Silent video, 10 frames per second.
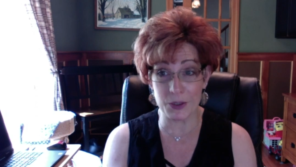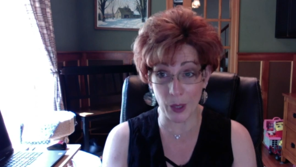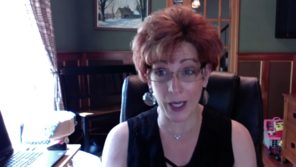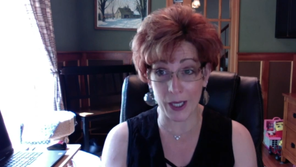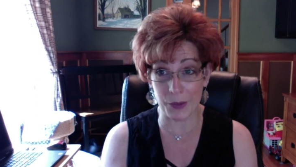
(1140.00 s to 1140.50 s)

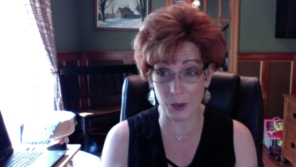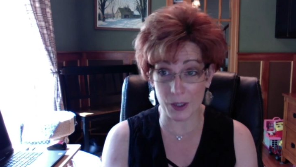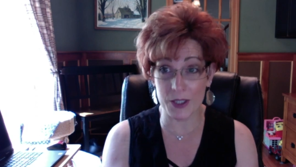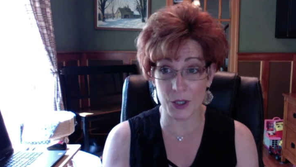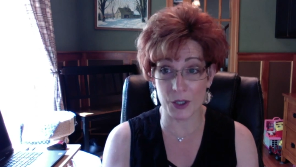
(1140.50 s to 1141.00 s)
swinging and
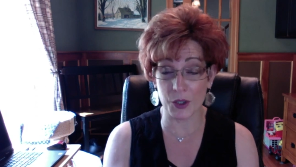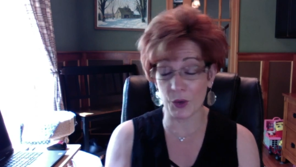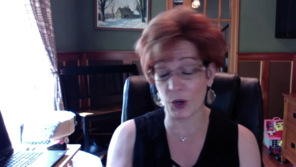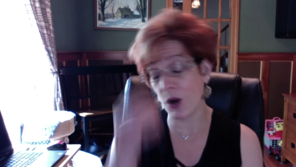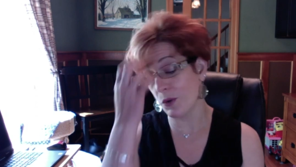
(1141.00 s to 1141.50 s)
really start to
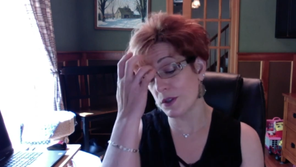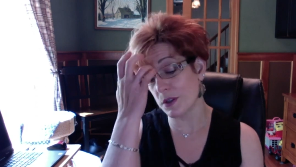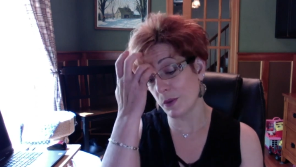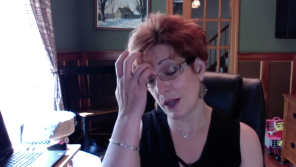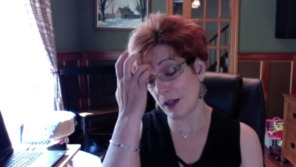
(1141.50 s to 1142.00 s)
grow.
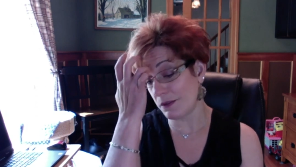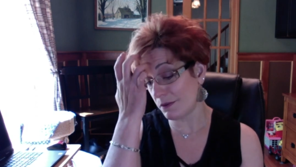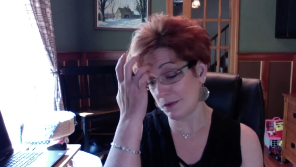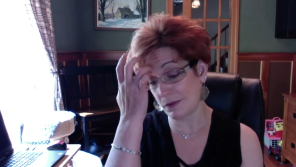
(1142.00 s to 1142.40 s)
So we